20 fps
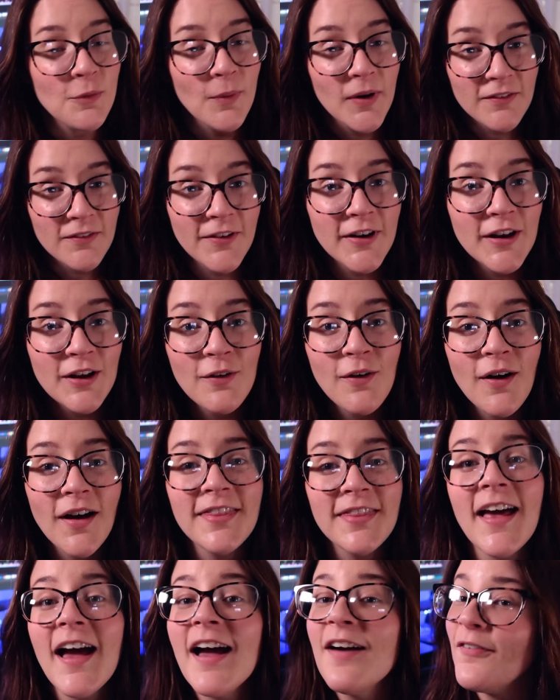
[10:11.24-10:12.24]
you want a video on
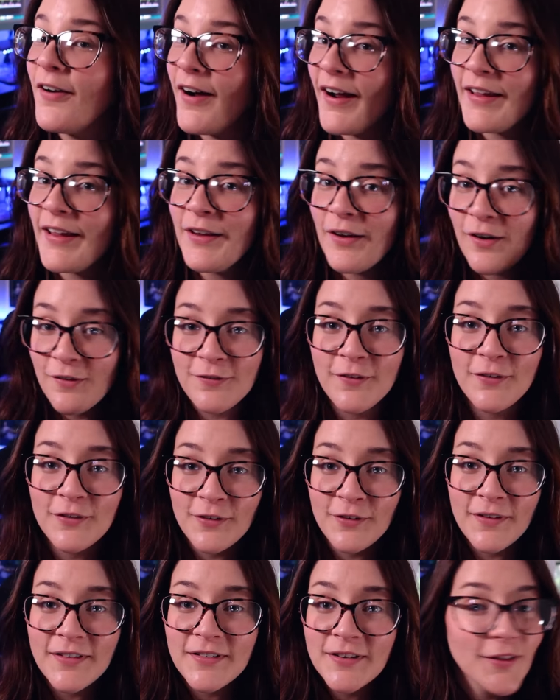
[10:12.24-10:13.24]
that where I can go
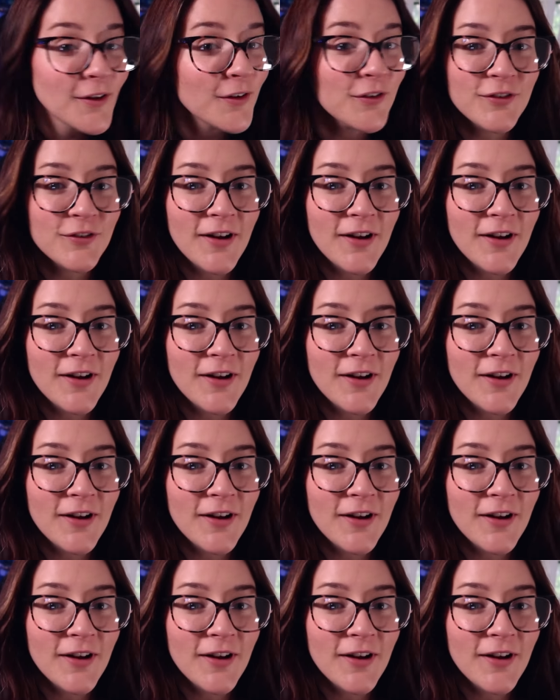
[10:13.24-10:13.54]
further into those